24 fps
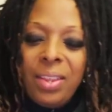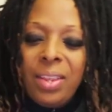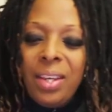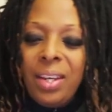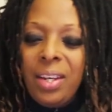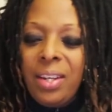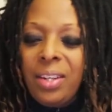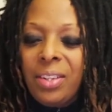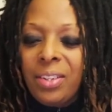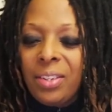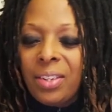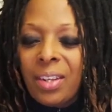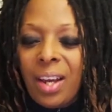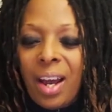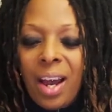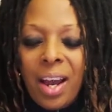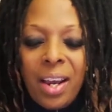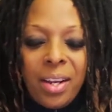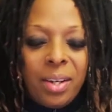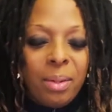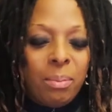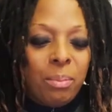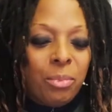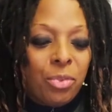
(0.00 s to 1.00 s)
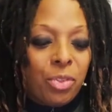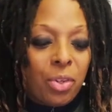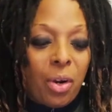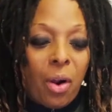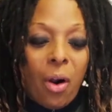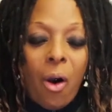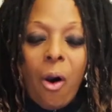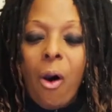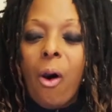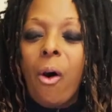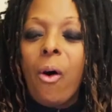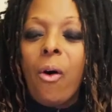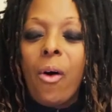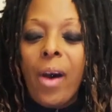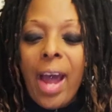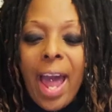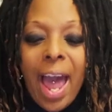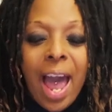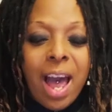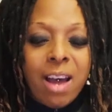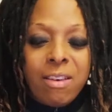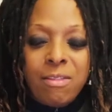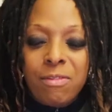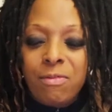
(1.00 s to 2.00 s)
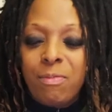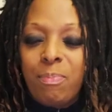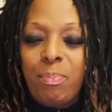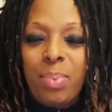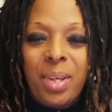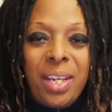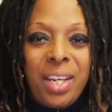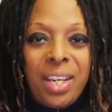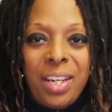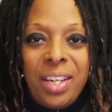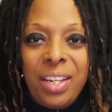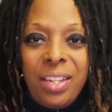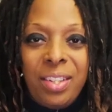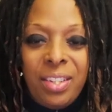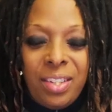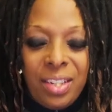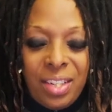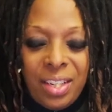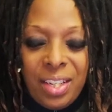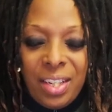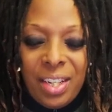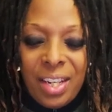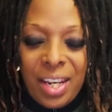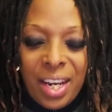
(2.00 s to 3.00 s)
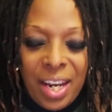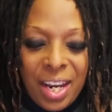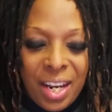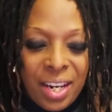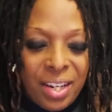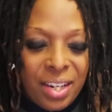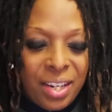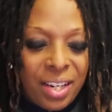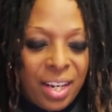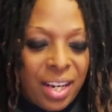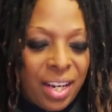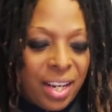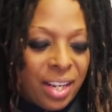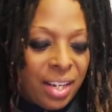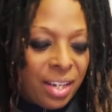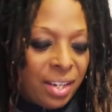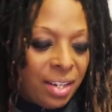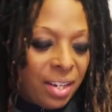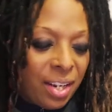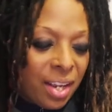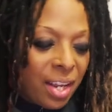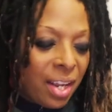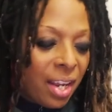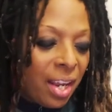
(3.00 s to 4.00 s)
These items all have PD in it, and